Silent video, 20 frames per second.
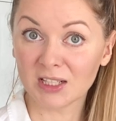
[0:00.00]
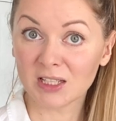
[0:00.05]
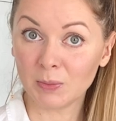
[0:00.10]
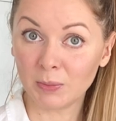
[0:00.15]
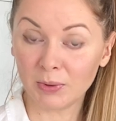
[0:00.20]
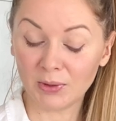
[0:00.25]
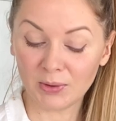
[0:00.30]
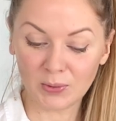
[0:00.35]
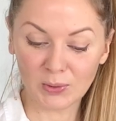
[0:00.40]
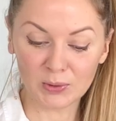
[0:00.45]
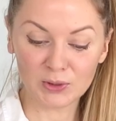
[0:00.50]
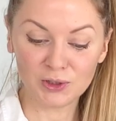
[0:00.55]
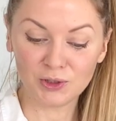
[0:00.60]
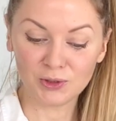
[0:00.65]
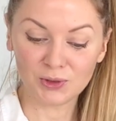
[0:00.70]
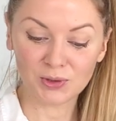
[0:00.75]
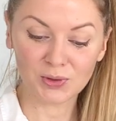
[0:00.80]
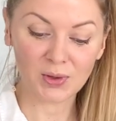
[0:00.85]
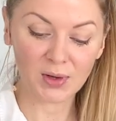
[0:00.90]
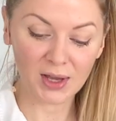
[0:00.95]

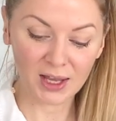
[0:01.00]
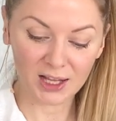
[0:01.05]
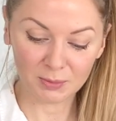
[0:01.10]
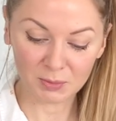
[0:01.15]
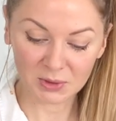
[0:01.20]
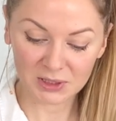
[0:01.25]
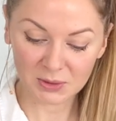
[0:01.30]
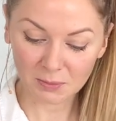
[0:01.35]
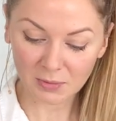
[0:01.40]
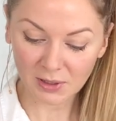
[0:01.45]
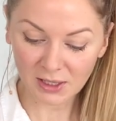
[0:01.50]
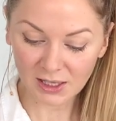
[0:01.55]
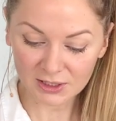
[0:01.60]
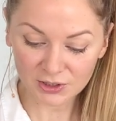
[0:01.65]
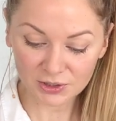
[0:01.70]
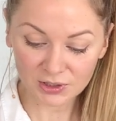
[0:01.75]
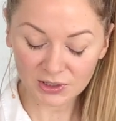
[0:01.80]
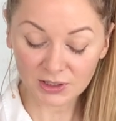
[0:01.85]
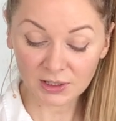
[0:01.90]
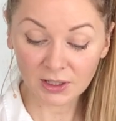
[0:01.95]
sprouted raw almond
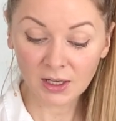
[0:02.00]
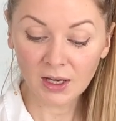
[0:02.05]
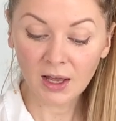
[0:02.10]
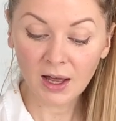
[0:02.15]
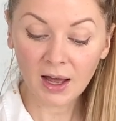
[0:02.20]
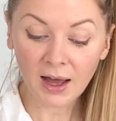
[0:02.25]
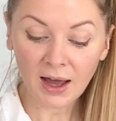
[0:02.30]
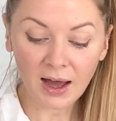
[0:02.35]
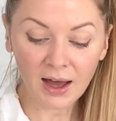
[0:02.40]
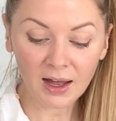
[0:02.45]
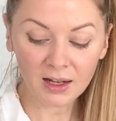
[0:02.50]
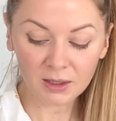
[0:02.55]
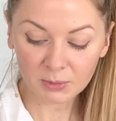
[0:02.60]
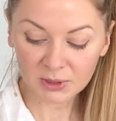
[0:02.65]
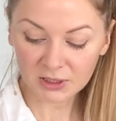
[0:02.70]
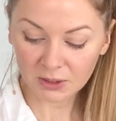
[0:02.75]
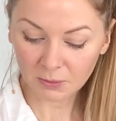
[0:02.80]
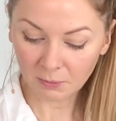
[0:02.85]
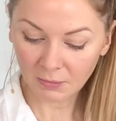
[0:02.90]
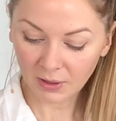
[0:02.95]
butter,
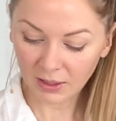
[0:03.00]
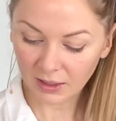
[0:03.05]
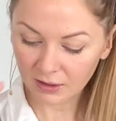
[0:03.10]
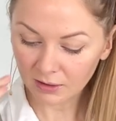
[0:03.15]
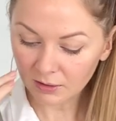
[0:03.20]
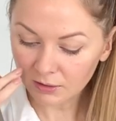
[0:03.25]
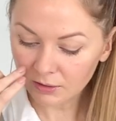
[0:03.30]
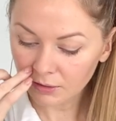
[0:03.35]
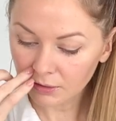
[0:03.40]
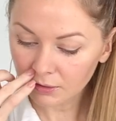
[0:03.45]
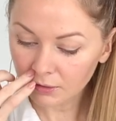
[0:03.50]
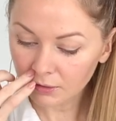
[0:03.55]
almond milk,